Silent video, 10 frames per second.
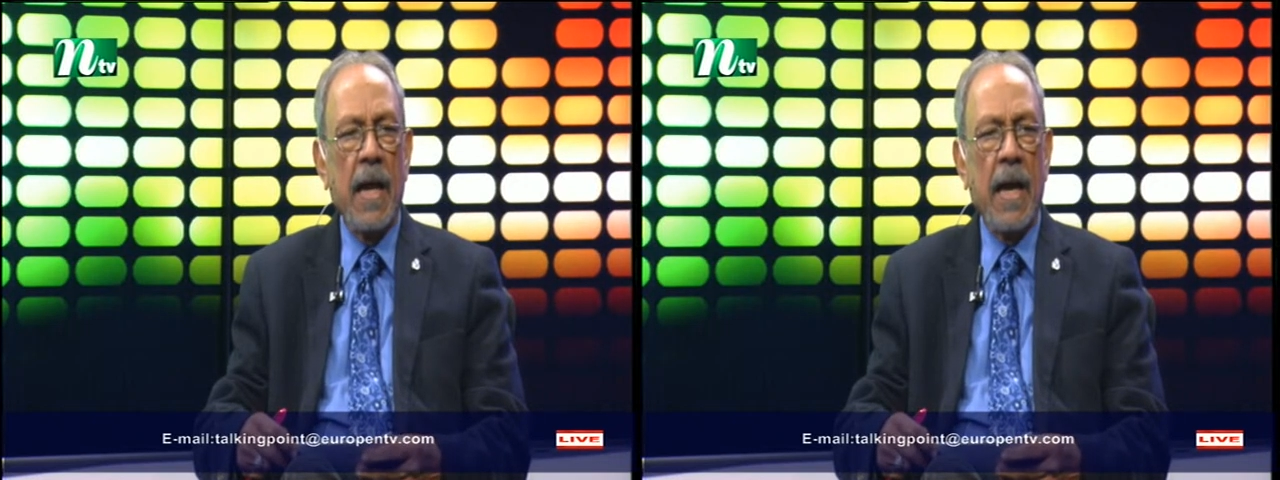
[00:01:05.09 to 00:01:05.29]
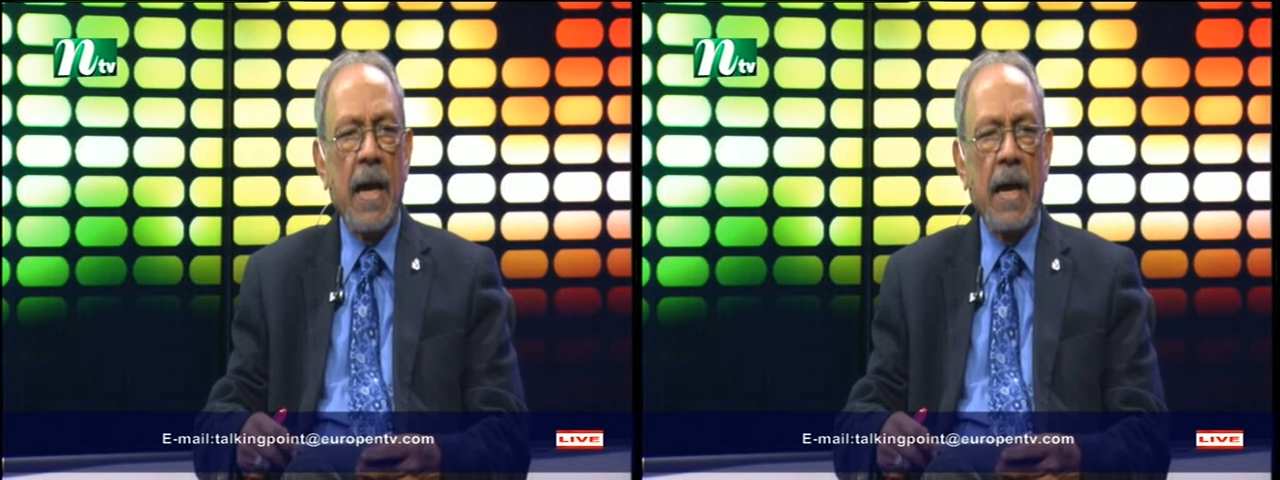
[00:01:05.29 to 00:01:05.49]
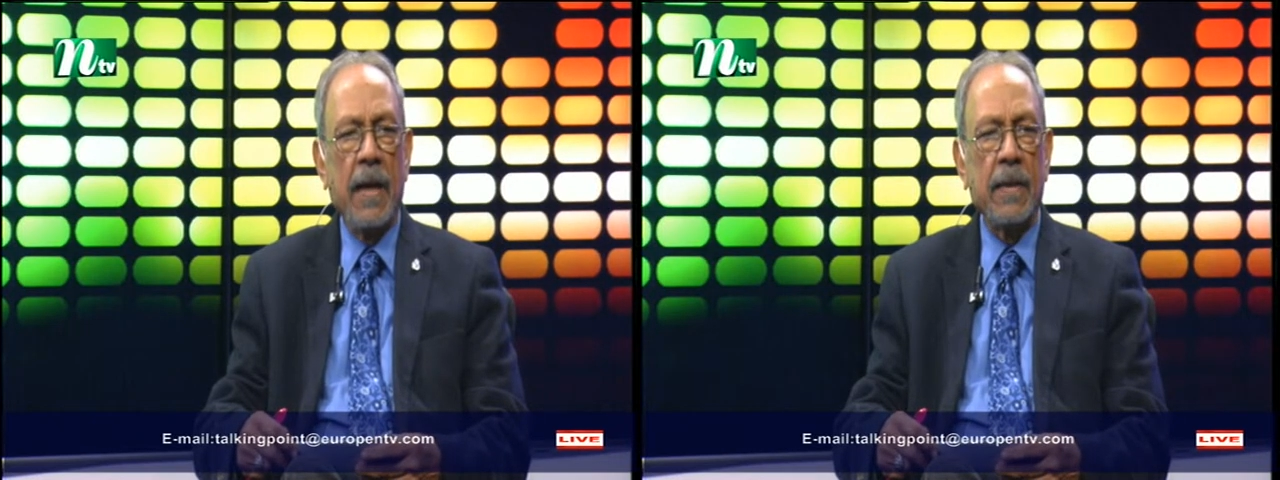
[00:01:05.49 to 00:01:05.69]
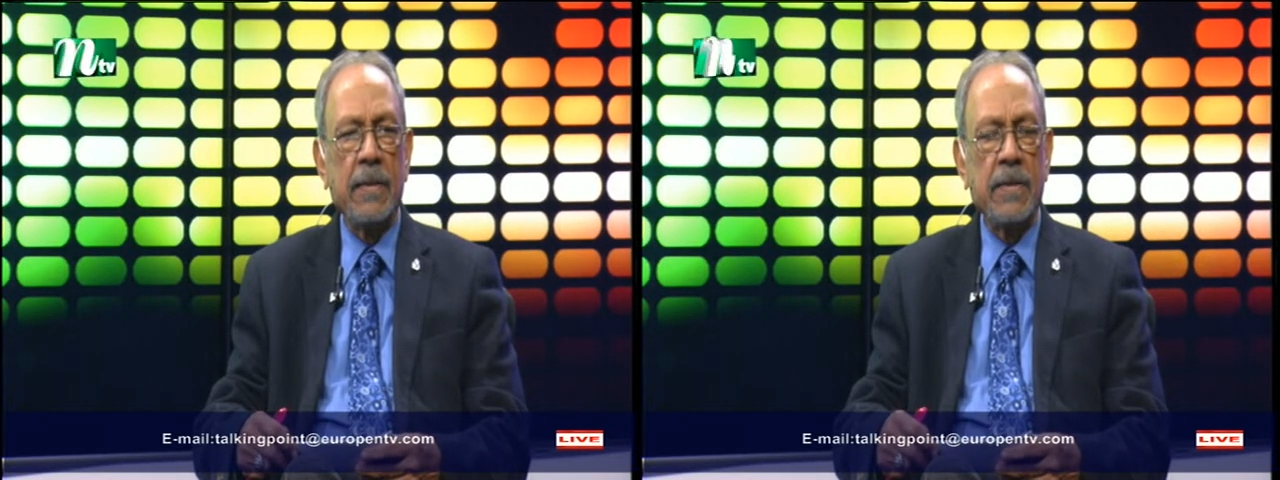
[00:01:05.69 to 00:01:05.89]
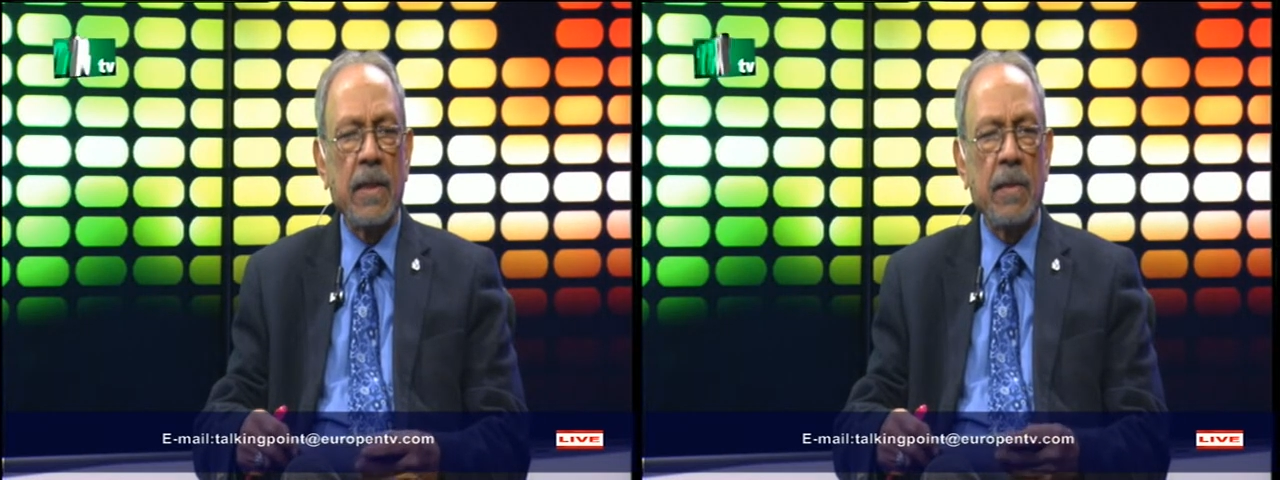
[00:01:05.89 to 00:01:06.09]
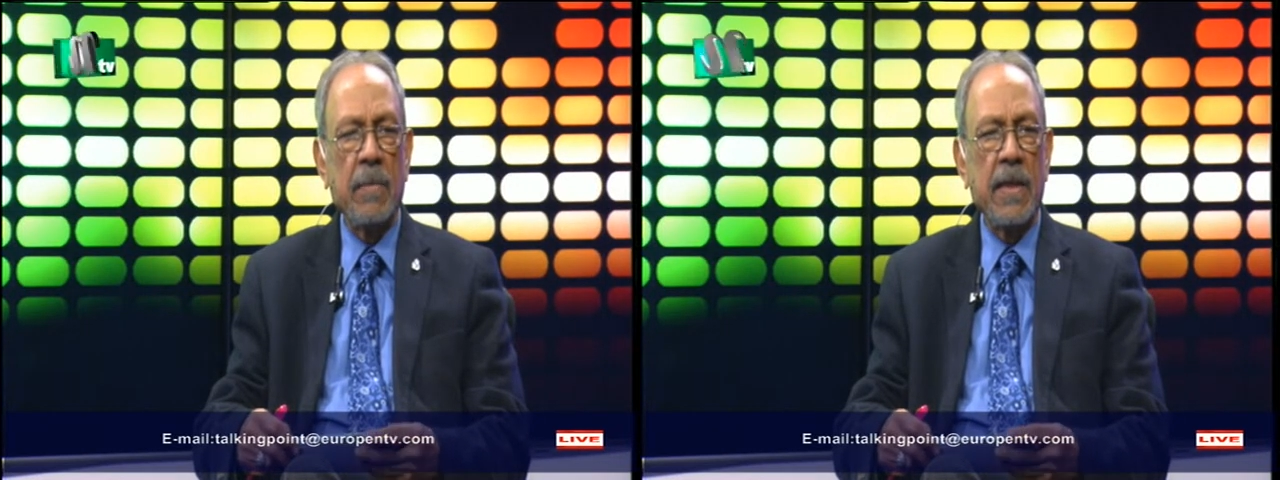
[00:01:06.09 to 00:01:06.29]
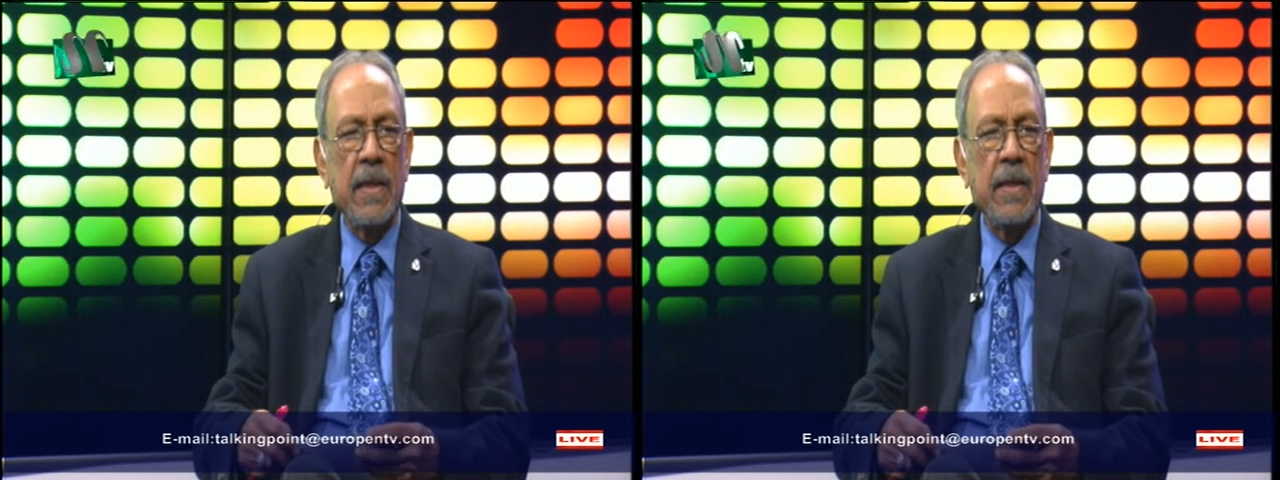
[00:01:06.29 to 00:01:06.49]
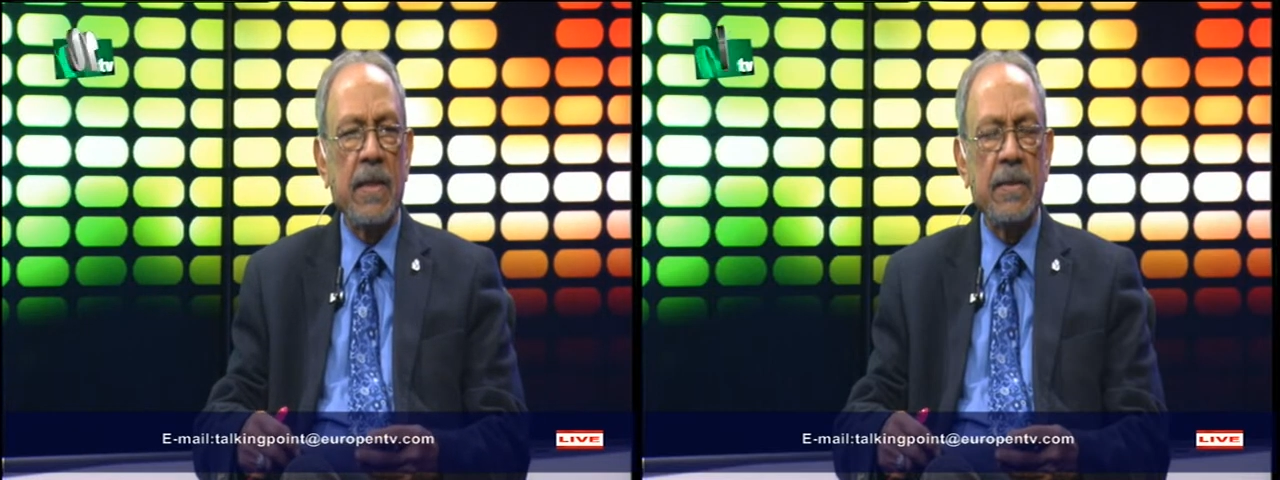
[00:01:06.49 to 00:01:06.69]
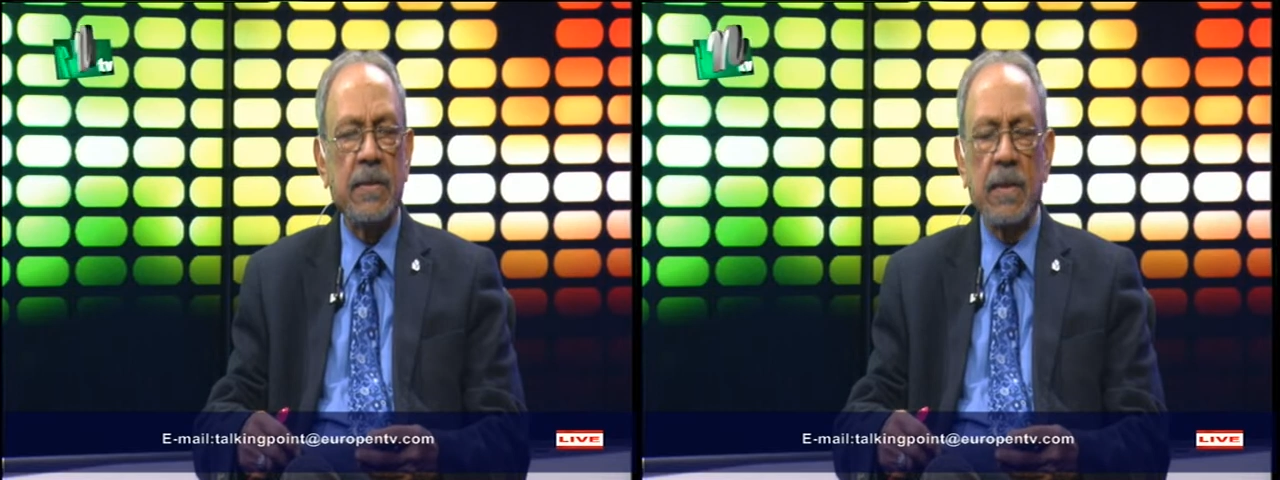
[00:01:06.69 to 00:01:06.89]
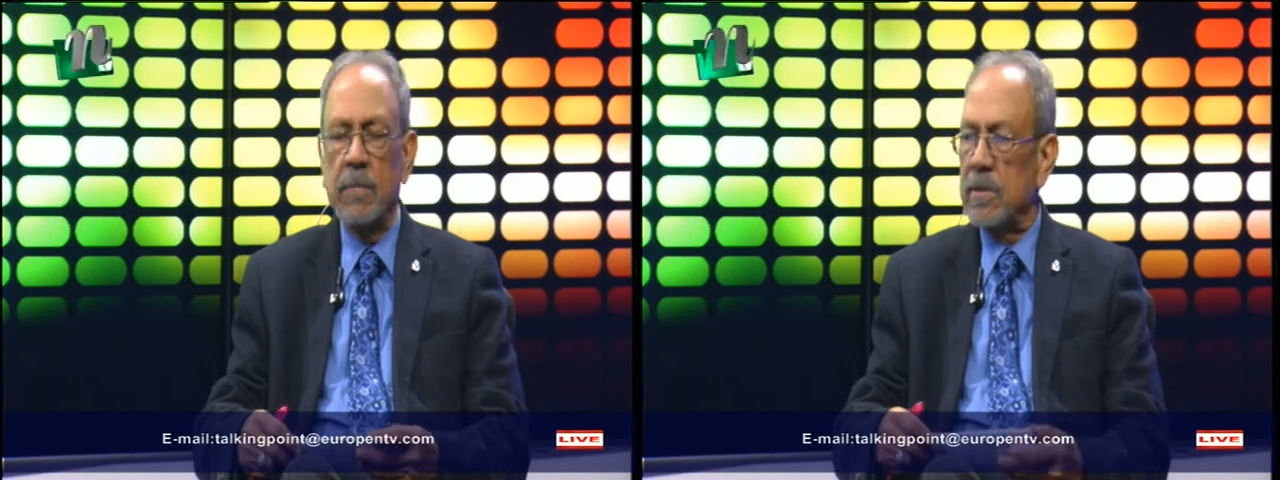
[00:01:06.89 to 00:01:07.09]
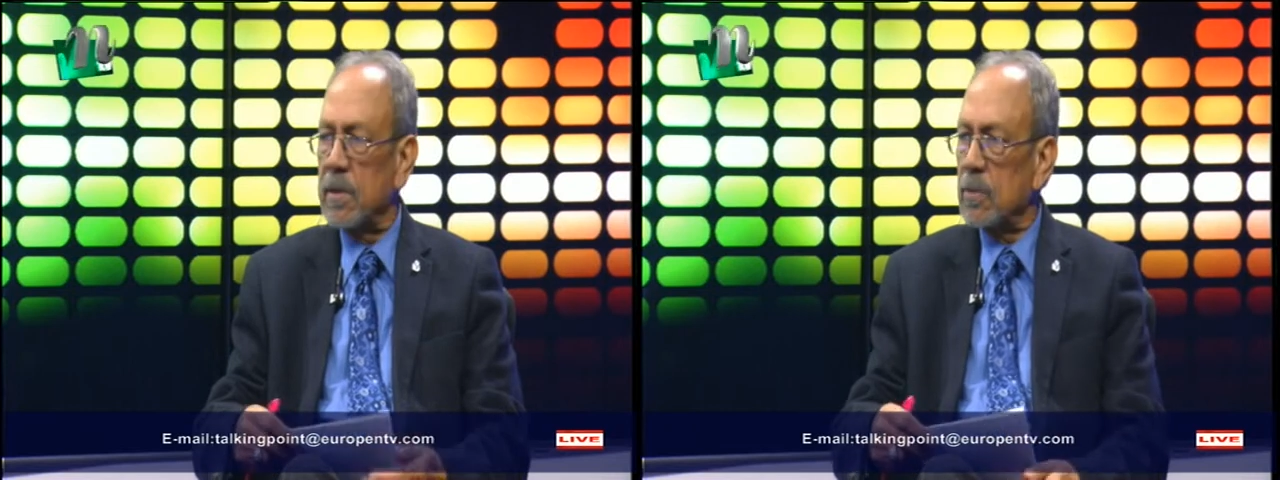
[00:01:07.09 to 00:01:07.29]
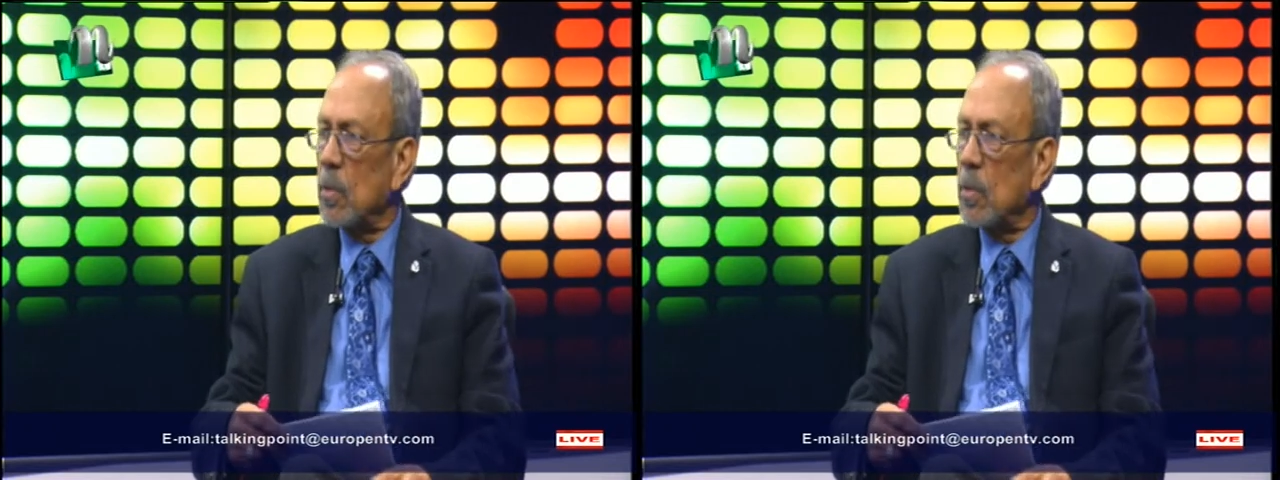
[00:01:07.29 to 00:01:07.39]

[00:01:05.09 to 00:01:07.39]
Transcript: Uh, the gentleman here is uh, Mr.